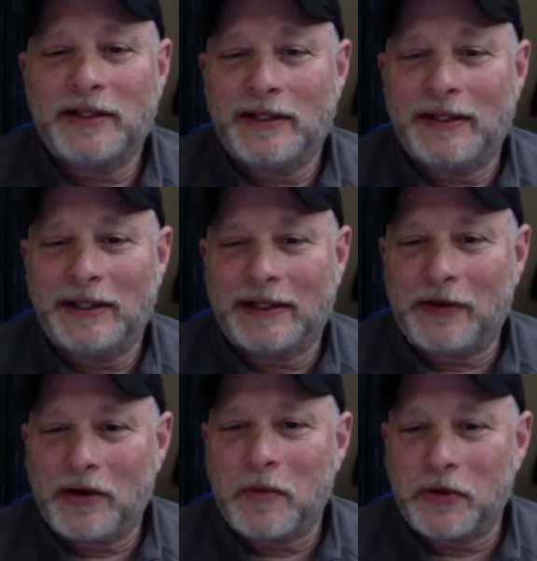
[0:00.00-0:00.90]

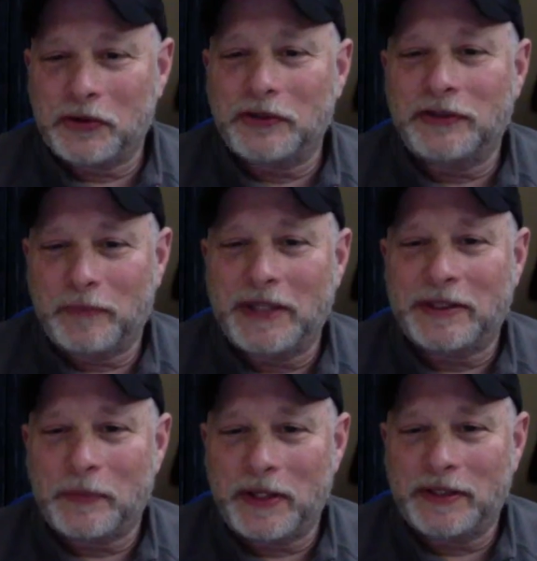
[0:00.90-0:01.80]
their commercials
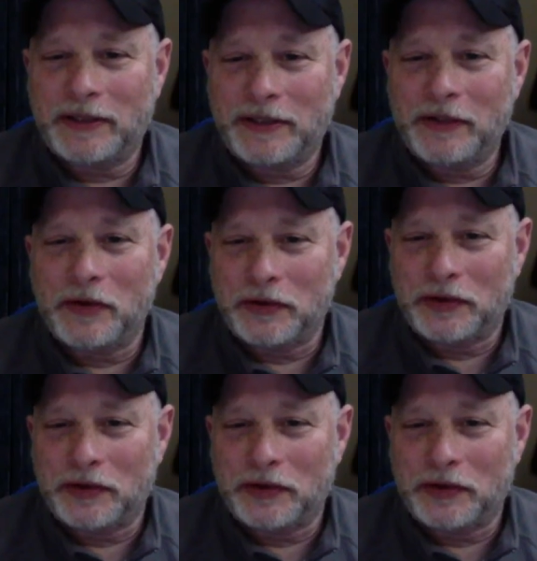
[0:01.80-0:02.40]
pizza too. It used to